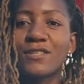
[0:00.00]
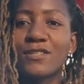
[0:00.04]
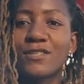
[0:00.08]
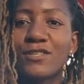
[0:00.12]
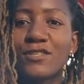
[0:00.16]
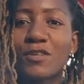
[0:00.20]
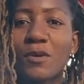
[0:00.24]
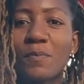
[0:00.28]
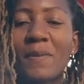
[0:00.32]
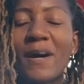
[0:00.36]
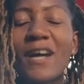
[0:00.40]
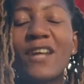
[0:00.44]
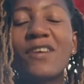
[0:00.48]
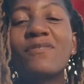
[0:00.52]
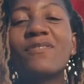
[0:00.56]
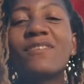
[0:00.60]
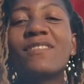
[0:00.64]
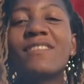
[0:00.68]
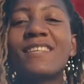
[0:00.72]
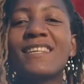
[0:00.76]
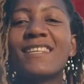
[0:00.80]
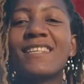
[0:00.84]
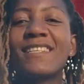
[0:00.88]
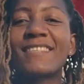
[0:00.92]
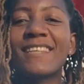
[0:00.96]
So part of the
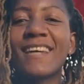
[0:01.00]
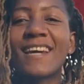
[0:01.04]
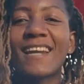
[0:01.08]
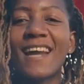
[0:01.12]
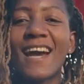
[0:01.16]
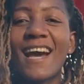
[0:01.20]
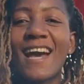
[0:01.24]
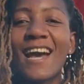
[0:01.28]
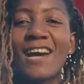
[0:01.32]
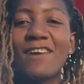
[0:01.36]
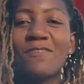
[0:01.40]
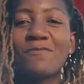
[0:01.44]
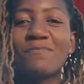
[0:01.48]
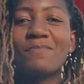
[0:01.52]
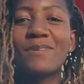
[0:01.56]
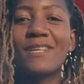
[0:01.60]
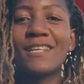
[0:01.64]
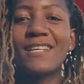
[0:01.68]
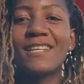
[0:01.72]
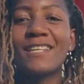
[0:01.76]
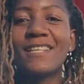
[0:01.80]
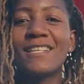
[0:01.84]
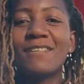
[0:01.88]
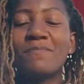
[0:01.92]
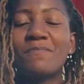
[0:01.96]
things that I have
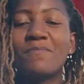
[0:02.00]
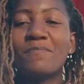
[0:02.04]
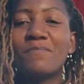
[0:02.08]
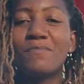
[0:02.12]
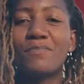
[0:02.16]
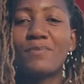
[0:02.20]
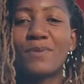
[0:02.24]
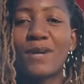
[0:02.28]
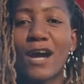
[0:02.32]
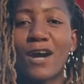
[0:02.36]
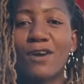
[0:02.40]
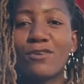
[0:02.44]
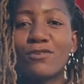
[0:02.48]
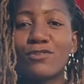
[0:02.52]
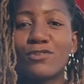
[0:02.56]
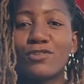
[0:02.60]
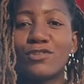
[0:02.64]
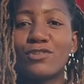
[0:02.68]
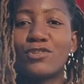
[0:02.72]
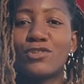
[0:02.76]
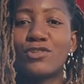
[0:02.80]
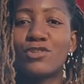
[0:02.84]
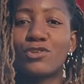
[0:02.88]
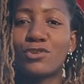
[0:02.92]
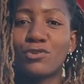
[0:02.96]
been proud
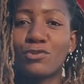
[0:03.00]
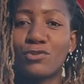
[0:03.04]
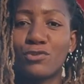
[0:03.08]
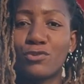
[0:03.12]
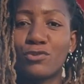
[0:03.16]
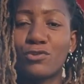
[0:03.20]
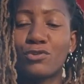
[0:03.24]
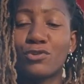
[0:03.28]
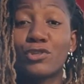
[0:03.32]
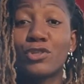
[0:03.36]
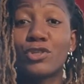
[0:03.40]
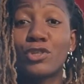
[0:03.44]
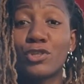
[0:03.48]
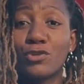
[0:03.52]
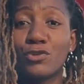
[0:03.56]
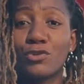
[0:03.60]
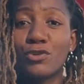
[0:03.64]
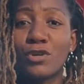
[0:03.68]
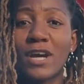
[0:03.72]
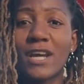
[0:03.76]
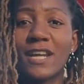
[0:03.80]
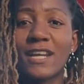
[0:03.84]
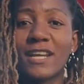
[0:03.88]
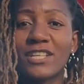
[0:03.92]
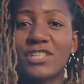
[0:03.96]
to
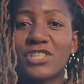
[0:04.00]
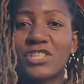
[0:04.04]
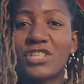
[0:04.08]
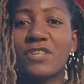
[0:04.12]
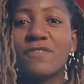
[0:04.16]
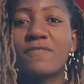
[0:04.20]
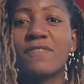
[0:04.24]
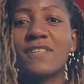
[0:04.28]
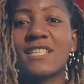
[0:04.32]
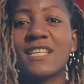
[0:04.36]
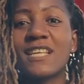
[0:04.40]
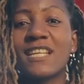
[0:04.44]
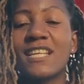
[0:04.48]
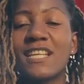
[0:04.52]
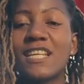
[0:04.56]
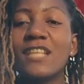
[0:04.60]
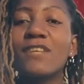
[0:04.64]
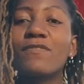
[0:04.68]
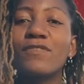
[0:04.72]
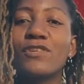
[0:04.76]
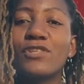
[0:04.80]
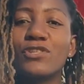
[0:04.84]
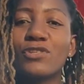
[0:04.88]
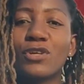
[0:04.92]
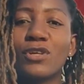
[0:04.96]
do and achieve as an
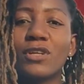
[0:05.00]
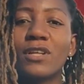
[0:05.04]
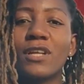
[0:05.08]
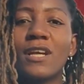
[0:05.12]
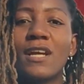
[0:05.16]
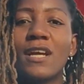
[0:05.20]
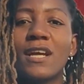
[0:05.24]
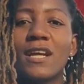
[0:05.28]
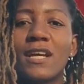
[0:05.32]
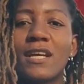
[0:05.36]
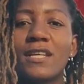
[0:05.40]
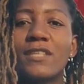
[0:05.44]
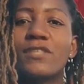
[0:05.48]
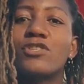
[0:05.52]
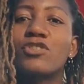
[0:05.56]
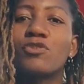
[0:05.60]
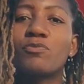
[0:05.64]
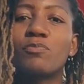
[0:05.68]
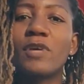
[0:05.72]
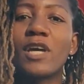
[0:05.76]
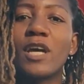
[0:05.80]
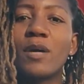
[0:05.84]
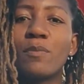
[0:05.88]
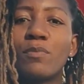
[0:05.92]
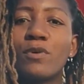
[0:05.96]
individual is to
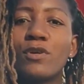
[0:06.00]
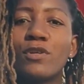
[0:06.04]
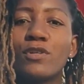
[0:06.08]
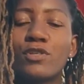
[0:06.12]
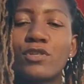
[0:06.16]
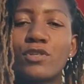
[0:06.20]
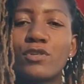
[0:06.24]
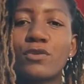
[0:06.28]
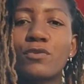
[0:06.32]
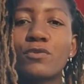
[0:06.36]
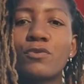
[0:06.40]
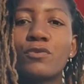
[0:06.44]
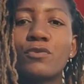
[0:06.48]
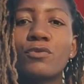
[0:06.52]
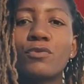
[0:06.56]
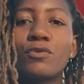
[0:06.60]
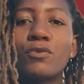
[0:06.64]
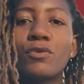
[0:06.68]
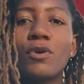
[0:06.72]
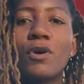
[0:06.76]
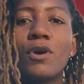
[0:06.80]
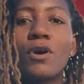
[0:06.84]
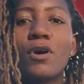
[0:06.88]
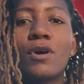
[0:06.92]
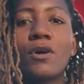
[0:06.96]
be able
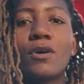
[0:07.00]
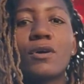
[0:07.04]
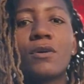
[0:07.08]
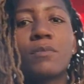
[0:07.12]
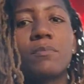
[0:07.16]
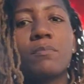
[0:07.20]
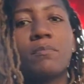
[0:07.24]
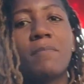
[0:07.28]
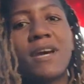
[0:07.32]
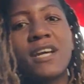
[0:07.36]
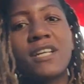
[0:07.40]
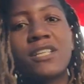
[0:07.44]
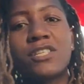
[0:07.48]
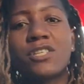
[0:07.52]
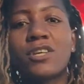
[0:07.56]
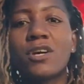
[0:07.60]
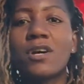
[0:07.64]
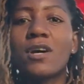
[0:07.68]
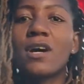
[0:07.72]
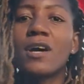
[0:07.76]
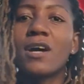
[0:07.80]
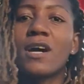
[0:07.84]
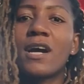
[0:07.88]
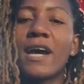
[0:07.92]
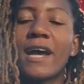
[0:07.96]
to
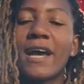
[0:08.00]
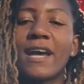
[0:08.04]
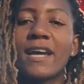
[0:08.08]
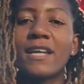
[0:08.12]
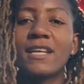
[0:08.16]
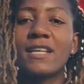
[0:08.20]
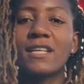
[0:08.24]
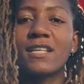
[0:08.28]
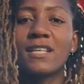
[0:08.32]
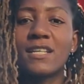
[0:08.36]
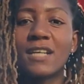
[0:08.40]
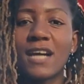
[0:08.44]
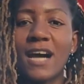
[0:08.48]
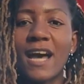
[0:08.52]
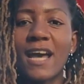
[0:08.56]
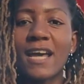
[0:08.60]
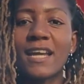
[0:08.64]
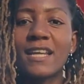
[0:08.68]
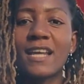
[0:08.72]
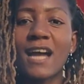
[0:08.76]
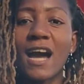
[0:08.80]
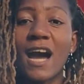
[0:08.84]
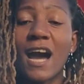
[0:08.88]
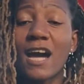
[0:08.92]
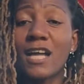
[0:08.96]
mentor and
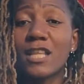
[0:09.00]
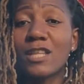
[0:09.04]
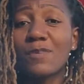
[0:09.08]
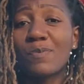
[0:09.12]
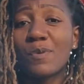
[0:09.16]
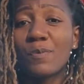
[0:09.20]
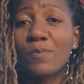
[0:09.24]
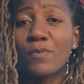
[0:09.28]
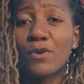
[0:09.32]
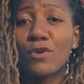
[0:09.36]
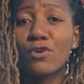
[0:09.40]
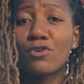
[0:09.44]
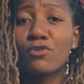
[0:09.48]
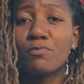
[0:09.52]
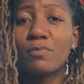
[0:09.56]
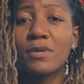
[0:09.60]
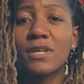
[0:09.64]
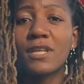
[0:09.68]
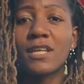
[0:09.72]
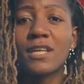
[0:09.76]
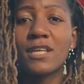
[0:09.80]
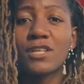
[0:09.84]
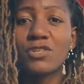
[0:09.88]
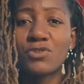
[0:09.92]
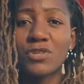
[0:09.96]
guide other people who've
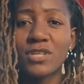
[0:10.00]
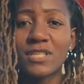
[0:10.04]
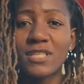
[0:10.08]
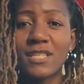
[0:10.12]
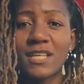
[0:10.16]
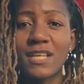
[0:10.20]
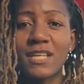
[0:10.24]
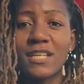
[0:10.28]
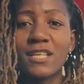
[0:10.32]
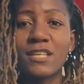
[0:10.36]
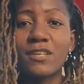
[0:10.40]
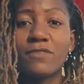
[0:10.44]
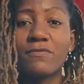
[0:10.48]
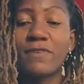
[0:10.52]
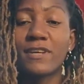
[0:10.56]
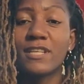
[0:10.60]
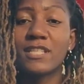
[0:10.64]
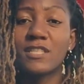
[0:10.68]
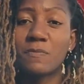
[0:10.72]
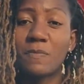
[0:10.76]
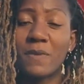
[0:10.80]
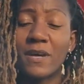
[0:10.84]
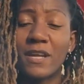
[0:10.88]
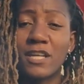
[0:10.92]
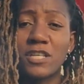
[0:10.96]
been interested in
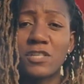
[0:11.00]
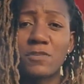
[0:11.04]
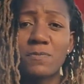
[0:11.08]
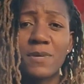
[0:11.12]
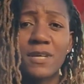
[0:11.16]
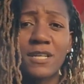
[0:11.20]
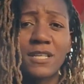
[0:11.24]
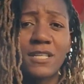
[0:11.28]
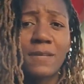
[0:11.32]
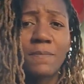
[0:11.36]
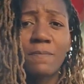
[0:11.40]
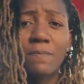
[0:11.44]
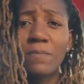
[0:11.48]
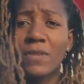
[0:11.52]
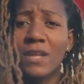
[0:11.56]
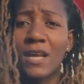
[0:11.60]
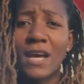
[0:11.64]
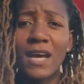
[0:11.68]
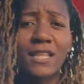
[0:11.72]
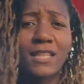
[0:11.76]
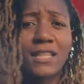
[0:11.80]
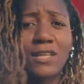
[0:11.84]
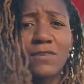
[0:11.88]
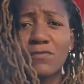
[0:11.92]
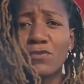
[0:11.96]
events management,
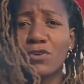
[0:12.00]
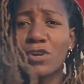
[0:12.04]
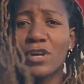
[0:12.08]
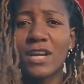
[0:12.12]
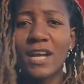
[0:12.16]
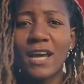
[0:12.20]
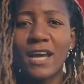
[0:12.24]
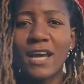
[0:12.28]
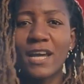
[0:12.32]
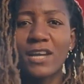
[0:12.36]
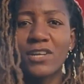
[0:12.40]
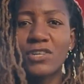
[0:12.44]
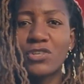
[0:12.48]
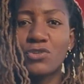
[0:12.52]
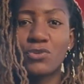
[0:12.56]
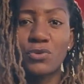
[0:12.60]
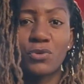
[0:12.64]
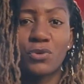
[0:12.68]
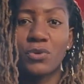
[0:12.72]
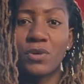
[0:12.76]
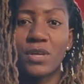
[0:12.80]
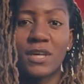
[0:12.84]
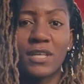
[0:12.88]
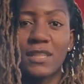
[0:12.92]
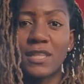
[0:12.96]
and they've gone ahead to
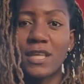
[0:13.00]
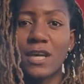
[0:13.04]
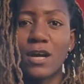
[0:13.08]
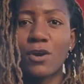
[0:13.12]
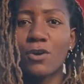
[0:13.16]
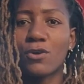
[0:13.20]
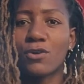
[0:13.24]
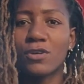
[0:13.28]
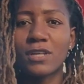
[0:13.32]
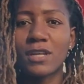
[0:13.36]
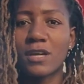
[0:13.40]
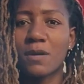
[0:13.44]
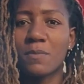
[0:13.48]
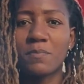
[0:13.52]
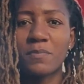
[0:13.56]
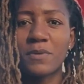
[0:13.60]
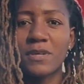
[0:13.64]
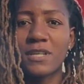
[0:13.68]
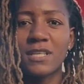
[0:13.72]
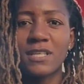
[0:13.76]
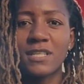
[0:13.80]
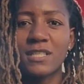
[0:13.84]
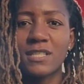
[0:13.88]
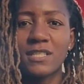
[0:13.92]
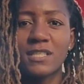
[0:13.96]
create their own
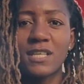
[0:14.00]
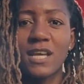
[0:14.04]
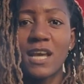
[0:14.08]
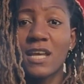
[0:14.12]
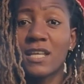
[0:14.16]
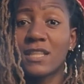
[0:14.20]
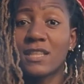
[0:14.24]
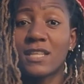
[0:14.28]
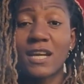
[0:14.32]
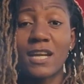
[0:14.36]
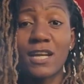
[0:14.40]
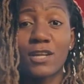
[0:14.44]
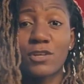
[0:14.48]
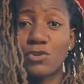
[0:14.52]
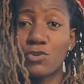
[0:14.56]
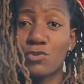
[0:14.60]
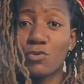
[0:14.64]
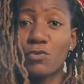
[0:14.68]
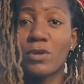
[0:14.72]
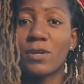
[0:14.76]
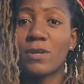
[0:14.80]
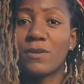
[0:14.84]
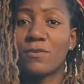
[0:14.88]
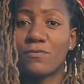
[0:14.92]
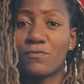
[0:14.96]
companies that are
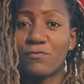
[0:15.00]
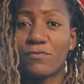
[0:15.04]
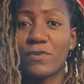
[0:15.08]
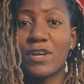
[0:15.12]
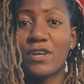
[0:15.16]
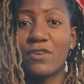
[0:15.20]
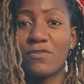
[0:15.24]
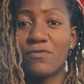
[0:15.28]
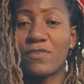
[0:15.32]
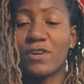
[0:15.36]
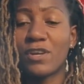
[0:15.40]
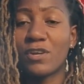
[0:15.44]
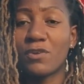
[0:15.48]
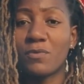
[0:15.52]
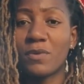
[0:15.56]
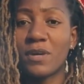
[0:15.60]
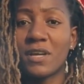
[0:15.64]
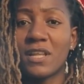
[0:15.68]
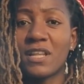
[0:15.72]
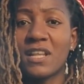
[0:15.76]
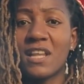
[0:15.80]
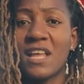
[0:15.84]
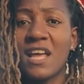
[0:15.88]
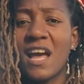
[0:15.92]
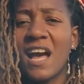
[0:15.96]
doing very, very
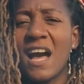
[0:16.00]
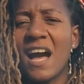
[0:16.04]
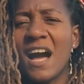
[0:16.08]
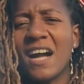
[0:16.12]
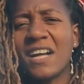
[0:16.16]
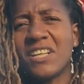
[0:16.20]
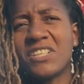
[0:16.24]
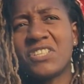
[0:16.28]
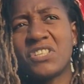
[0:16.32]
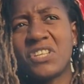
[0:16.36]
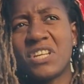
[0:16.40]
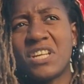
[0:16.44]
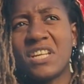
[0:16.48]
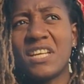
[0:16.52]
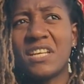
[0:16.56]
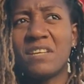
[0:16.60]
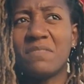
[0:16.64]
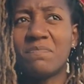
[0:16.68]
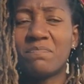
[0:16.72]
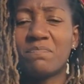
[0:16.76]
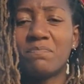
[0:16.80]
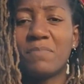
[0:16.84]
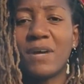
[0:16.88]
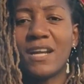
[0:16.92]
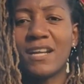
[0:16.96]
well. Actually
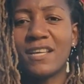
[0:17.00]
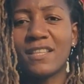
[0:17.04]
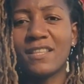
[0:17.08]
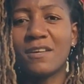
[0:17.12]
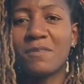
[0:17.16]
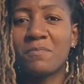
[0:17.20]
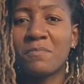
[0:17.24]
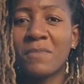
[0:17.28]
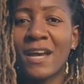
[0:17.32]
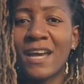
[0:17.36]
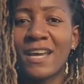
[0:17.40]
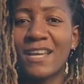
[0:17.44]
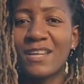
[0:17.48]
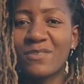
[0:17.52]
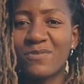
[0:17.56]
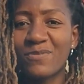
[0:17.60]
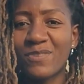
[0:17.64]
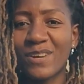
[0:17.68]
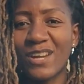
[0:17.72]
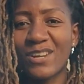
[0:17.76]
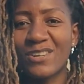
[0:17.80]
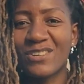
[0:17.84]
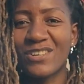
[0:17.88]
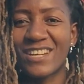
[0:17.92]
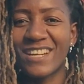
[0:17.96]
better than mine if
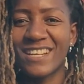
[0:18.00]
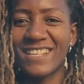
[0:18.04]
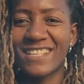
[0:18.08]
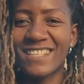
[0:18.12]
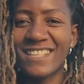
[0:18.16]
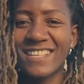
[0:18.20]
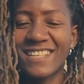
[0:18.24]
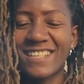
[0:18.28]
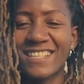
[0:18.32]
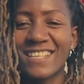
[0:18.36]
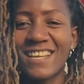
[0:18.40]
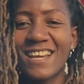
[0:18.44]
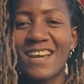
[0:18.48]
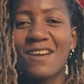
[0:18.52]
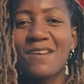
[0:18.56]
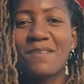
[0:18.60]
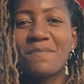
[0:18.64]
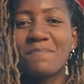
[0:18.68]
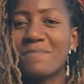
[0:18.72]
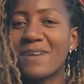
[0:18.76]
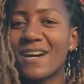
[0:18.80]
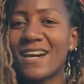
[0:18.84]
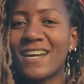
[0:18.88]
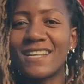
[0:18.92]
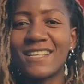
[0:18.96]
I look at it,
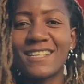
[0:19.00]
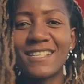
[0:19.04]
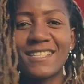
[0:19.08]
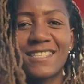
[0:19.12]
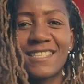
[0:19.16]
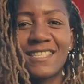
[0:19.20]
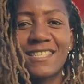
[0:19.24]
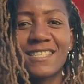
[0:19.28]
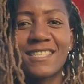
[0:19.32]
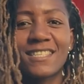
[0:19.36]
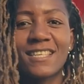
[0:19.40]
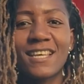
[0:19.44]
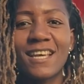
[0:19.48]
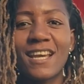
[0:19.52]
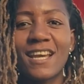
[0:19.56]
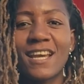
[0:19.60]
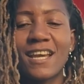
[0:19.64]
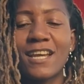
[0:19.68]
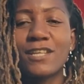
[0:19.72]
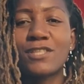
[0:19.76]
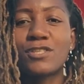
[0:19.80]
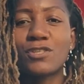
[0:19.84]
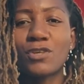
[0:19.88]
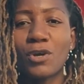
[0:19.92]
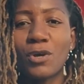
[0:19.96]
but it's
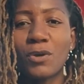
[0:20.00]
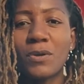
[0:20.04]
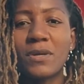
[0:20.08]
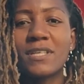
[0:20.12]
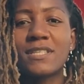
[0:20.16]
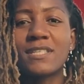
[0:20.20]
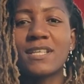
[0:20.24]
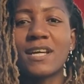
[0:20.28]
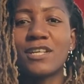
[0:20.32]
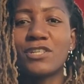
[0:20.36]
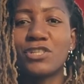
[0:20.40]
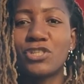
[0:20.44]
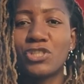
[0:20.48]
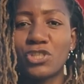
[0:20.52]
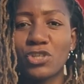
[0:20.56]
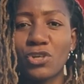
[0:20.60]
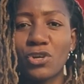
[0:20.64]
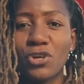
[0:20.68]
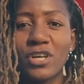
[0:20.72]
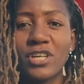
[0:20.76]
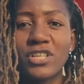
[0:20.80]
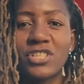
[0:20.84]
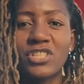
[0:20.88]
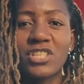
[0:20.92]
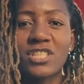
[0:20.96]
always a
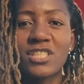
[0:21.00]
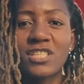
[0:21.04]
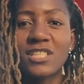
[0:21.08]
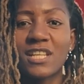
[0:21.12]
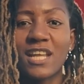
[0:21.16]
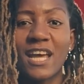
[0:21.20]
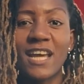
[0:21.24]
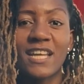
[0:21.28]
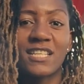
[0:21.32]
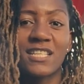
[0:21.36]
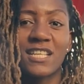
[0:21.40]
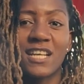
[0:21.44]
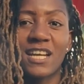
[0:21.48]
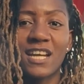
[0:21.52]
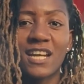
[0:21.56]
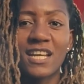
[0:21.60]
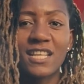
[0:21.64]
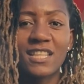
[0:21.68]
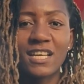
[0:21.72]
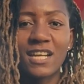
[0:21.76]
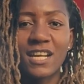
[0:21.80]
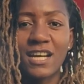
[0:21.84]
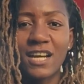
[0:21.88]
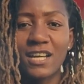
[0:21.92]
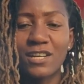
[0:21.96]
joy just lighting
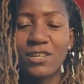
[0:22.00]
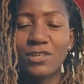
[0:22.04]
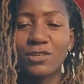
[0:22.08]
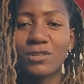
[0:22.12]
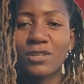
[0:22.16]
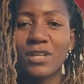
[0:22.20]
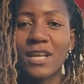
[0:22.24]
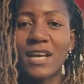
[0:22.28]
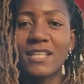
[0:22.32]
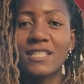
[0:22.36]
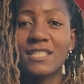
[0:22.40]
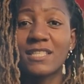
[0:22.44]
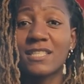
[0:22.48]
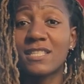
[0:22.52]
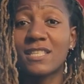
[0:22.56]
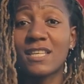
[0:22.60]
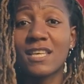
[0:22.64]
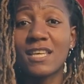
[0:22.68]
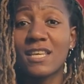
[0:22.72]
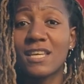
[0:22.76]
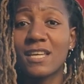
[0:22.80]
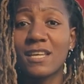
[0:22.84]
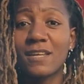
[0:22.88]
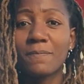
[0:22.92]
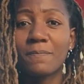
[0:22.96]
another candle and
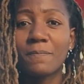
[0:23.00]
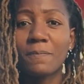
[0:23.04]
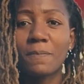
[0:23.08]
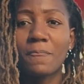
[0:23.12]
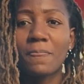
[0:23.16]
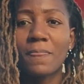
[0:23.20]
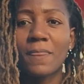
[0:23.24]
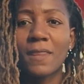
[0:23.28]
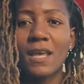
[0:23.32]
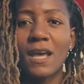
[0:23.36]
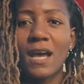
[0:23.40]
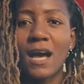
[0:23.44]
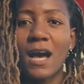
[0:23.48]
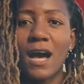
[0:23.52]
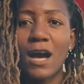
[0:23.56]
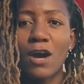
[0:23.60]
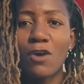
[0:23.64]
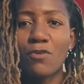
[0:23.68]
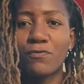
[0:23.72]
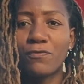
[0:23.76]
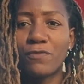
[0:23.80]
seeing how